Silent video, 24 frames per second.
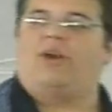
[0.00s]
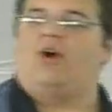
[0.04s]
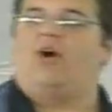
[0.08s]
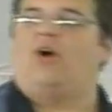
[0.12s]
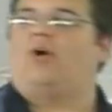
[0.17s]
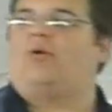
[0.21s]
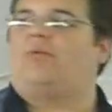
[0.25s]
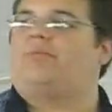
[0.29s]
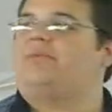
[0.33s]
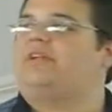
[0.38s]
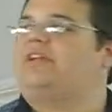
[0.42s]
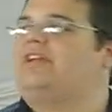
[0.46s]
I
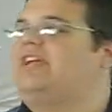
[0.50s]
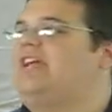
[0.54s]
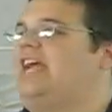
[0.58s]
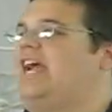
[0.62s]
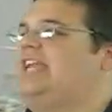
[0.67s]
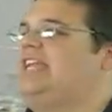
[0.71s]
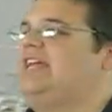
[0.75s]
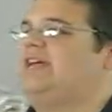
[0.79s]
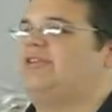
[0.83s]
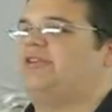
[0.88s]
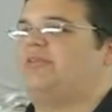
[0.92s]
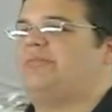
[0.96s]
went home
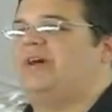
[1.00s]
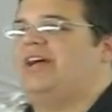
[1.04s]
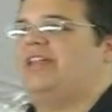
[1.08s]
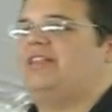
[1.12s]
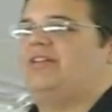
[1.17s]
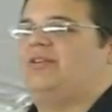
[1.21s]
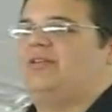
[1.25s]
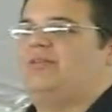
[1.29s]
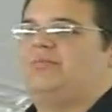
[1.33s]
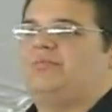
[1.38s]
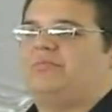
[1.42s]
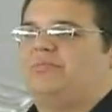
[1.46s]
and did it with
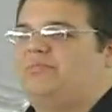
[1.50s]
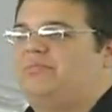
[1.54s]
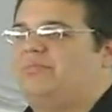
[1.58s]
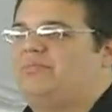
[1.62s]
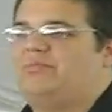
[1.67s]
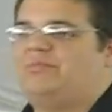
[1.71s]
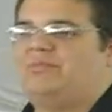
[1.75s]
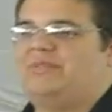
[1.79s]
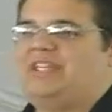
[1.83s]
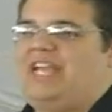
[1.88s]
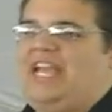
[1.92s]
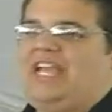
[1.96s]
my little
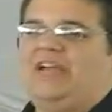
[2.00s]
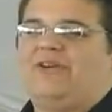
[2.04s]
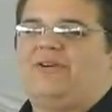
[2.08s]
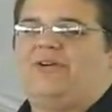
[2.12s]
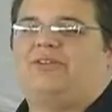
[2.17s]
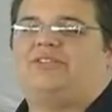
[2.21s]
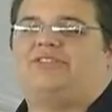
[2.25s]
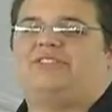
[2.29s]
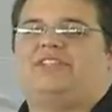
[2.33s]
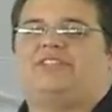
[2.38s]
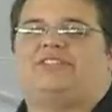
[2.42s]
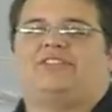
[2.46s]

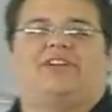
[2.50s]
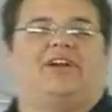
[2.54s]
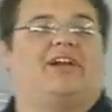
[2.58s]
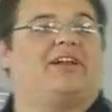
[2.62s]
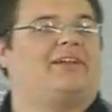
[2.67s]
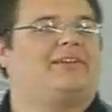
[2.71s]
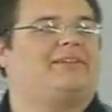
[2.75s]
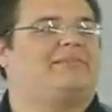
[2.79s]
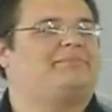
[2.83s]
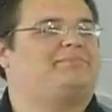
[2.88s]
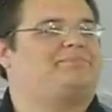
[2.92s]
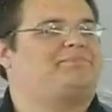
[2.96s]
8-year-old
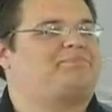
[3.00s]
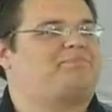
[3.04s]
sister.